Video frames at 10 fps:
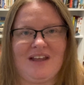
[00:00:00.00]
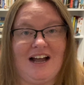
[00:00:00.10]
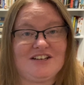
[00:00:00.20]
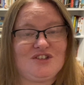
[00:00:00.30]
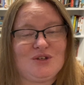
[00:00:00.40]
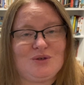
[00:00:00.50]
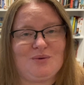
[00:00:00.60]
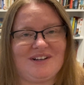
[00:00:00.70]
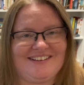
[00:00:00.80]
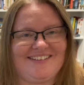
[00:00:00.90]
I too
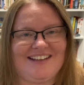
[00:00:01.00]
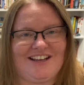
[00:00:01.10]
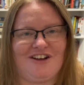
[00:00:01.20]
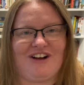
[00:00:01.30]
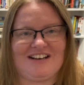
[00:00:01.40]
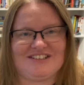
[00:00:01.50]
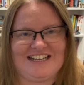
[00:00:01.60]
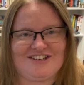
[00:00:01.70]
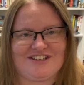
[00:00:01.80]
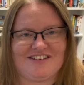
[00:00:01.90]
want to say
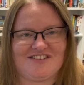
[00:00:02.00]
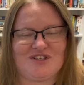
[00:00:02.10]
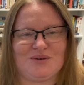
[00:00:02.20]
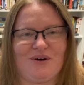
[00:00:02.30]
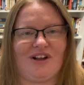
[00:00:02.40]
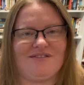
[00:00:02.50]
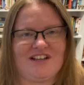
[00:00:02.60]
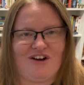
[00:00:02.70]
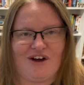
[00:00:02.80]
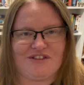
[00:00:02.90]
congratulations to all of
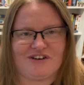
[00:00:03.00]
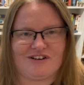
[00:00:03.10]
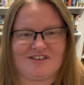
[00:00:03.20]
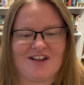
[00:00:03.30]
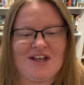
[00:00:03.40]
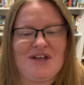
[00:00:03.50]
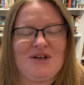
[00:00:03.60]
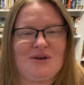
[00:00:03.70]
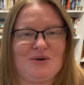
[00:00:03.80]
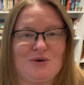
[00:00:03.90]
the authors
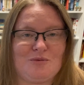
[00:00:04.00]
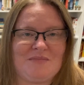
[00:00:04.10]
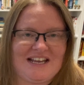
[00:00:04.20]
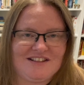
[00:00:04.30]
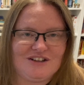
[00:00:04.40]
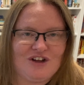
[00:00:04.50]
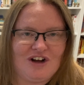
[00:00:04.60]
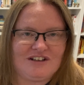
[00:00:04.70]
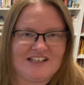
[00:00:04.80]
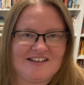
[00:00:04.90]
who made the
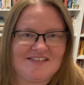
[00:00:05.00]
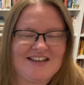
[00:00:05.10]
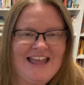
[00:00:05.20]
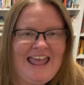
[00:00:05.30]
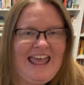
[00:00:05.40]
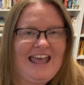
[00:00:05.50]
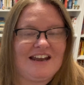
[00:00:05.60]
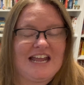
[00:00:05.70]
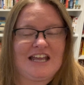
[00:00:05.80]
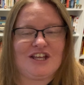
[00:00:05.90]
long list and
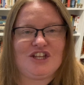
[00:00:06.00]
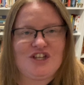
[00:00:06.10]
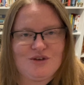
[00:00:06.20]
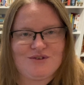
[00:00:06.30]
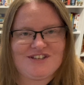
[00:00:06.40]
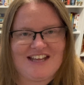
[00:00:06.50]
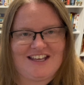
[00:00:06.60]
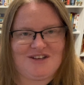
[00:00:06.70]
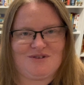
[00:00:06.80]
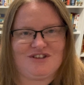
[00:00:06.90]
a huge
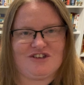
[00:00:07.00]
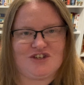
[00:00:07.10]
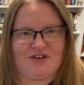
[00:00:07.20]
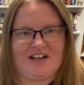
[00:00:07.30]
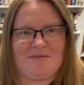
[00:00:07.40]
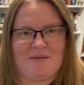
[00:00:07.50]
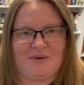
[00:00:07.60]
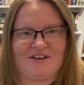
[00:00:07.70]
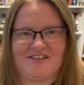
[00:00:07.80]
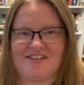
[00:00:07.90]
thank you to the jury
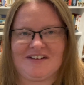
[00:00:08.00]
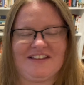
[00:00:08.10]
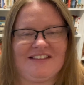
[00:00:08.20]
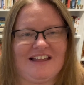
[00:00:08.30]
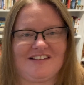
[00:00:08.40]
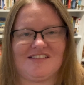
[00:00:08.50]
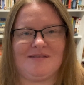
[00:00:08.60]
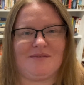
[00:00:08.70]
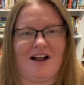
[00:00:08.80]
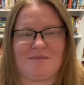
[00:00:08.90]
members. That's
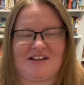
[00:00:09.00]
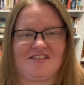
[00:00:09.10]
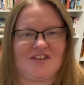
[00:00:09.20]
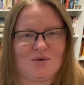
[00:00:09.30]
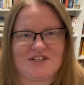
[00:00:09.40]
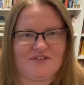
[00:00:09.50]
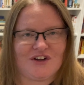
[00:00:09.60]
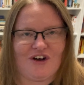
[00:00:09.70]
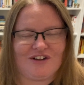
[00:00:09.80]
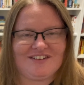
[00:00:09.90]
got to be so
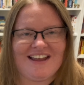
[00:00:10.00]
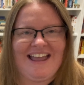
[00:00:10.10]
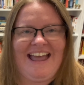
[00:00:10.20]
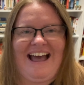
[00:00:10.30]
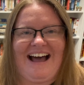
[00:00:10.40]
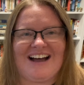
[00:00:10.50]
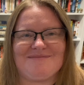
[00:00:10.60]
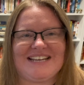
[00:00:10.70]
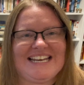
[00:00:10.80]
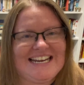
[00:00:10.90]
difficult.
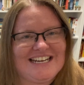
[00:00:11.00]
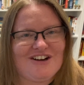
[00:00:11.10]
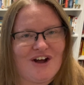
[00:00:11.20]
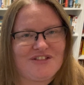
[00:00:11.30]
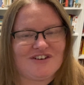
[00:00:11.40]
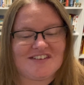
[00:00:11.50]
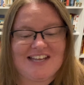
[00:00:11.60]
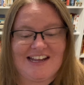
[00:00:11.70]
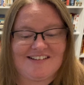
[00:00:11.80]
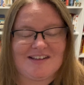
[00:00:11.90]
Um, Canadian authors
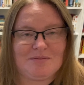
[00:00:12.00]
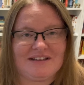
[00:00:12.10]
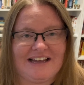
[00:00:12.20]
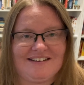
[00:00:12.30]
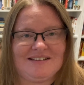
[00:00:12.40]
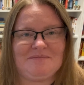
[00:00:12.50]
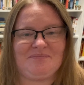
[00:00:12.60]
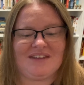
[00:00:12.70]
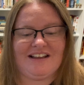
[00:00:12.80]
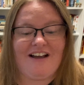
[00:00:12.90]
Casey Plett,
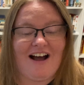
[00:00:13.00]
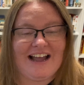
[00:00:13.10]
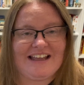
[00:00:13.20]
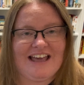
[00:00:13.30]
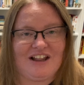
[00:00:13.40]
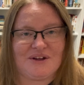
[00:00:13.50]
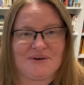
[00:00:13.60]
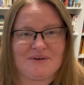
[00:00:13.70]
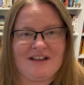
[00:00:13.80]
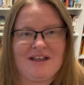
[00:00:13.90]
Kaie
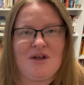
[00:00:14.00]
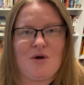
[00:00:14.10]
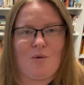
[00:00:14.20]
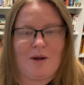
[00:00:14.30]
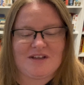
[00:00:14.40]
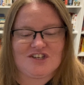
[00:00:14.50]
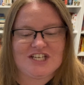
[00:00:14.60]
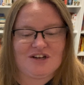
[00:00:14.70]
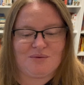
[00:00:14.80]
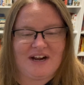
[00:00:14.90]
Kellough,
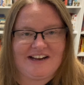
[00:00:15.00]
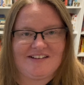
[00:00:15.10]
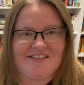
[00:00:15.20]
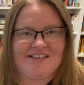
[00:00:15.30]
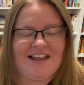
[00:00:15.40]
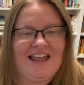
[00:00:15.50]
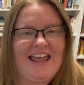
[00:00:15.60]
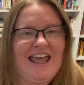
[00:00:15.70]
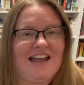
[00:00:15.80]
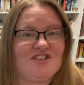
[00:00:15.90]
Waubgeshig Rice,
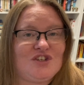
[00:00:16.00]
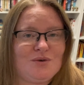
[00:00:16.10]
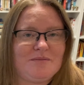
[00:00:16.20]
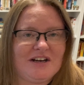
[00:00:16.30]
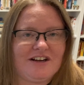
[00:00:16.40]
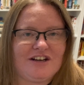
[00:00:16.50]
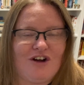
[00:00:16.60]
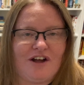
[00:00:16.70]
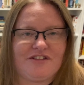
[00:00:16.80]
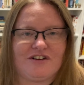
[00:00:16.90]
and two American
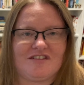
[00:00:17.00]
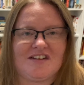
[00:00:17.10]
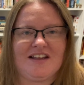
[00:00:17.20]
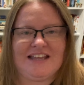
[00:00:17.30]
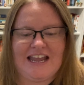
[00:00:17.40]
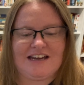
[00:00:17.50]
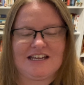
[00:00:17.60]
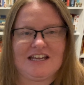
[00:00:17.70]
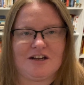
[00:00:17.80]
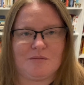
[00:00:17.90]
authors, Katie
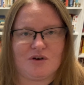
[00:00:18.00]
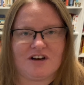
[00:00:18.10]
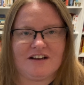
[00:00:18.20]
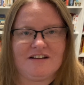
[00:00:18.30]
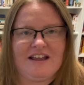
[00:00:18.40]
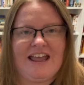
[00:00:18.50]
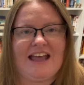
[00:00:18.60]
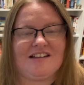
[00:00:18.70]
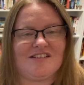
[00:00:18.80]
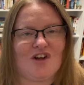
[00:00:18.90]
Kitamura
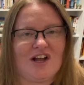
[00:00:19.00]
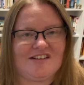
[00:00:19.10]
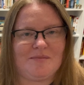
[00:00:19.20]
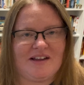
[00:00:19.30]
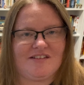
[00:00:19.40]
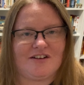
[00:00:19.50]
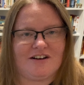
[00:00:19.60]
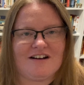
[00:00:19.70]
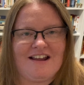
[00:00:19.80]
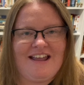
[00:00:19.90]
and Scott
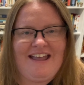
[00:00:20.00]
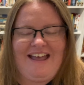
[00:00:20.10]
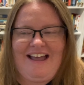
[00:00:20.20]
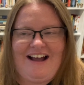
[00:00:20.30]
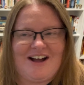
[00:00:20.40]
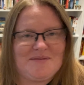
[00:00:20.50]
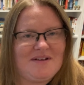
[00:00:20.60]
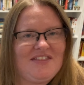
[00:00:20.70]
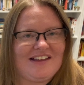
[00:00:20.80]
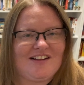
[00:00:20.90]
Spencer. Um,
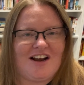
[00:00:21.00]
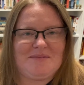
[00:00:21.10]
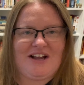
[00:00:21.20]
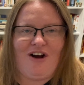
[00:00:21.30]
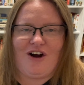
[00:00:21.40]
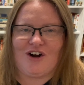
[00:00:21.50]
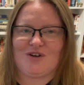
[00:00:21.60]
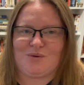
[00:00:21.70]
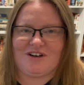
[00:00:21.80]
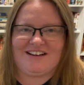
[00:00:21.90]
that's got to be
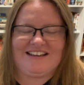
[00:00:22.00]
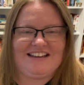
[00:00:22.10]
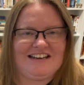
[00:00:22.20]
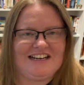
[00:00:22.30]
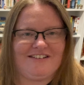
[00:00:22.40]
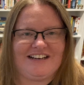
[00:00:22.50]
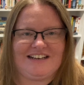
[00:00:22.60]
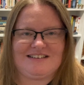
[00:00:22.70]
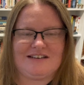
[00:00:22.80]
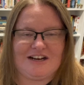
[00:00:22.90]
hard work in
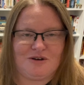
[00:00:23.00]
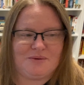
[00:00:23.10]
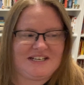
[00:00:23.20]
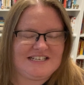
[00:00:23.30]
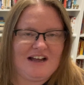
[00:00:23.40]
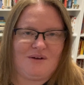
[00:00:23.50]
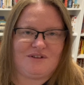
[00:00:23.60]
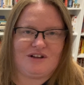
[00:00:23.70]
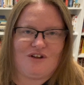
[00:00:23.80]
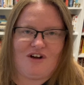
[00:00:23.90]
narrowing, narrowing down
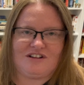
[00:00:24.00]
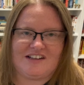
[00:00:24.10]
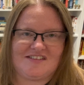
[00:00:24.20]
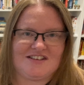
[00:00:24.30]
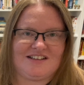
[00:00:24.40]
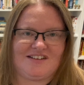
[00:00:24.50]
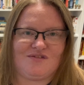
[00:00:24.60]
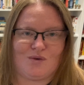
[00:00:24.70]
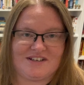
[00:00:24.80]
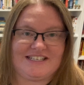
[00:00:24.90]
the long list to these
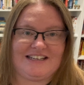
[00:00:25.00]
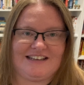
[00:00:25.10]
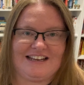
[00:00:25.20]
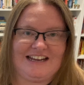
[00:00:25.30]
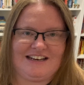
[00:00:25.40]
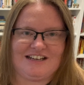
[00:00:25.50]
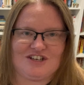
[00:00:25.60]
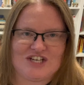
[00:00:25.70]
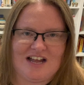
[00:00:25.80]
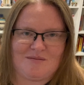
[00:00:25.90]
14 Canadian
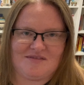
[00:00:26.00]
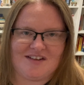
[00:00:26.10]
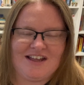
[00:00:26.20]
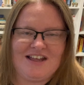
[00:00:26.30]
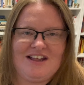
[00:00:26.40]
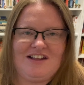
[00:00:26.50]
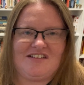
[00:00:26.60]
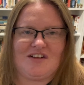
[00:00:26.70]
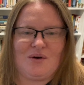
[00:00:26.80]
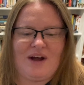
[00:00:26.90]
gems.
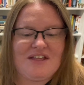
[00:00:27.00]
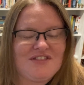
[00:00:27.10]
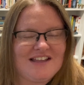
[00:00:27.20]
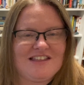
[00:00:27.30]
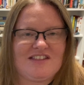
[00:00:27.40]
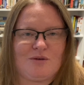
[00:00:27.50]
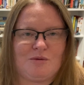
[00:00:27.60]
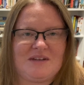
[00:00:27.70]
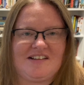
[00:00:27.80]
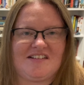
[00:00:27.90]
So I think that there will
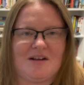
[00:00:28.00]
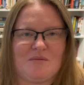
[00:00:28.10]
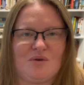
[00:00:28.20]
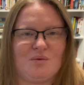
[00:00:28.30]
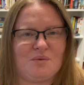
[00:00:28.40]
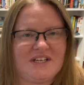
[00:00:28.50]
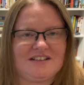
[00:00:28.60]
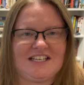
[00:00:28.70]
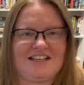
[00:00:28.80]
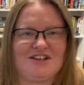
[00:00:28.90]
be some
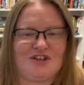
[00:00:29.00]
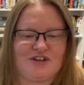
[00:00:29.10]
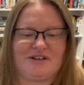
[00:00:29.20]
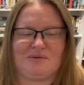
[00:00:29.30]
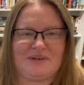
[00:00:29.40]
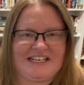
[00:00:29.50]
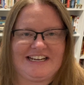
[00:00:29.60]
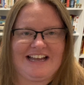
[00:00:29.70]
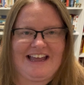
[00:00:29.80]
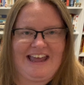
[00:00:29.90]
really good
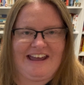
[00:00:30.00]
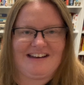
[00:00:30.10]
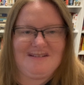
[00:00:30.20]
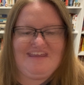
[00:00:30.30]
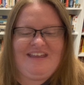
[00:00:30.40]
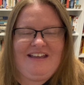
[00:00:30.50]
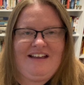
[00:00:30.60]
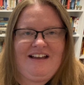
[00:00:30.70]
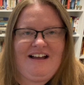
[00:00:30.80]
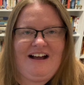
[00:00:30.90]
reading ahead.
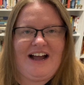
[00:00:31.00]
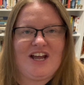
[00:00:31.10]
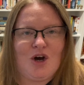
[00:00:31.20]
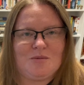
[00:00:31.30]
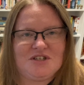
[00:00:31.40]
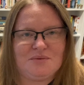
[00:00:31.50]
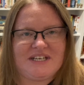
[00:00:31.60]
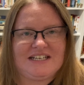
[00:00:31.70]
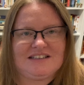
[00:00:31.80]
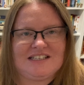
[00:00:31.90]
I hope to
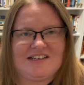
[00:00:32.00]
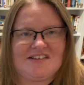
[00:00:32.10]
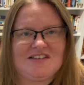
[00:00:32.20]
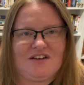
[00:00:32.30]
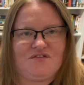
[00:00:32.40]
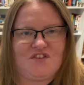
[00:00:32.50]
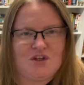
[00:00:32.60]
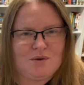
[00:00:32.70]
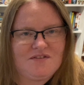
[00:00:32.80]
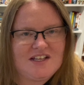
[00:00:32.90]
read at least a
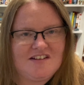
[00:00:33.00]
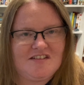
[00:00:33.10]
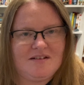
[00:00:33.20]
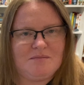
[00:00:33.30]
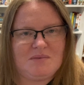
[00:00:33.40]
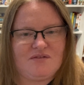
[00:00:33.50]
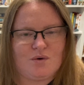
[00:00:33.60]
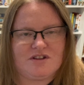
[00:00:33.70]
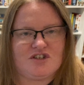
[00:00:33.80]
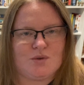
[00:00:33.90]
few of these
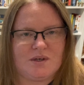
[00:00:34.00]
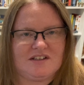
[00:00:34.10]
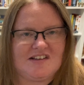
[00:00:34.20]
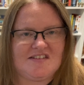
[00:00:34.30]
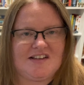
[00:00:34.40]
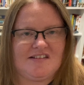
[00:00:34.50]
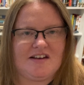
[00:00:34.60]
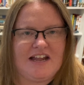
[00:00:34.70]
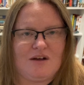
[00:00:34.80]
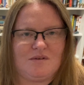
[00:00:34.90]
before the shortlist is
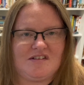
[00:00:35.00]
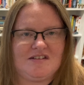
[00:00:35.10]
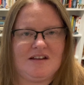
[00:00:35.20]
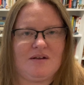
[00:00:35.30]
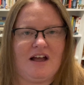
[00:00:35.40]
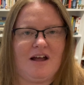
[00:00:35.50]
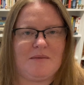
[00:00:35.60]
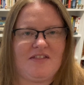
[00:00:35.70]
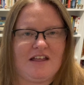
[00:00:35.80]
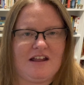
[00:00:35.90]
announced, um,
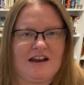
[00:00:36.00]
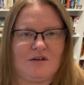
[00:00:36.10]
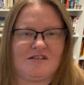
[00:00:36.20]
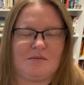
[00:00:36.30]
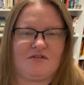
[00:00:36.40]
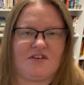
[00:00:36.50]
and the announcement for